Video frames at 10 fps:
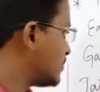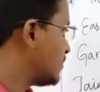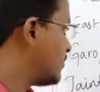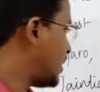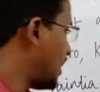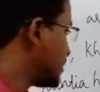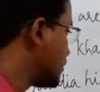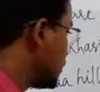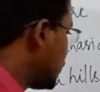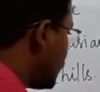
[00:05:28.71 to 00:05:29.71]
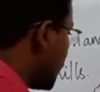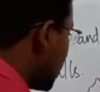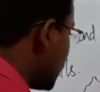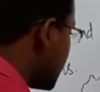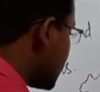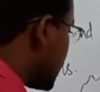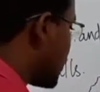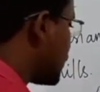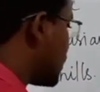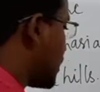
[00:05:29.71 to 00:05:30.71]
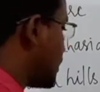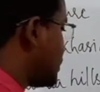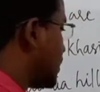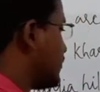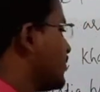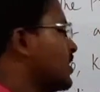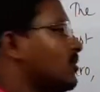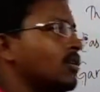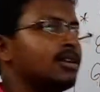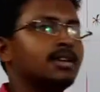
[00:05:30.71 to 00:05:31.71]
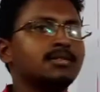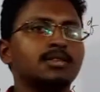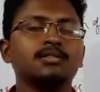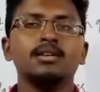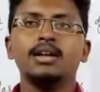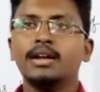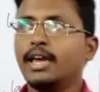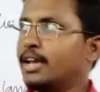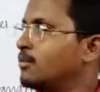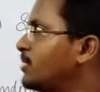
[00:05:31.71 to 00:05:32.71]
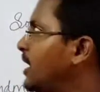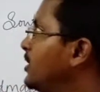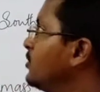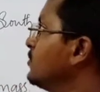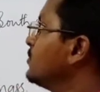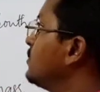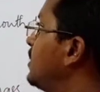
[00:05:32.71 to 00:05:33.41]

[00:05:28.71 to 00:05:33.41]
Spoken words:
whereas below this Narmada region we call it as this Deccan Plateau. So that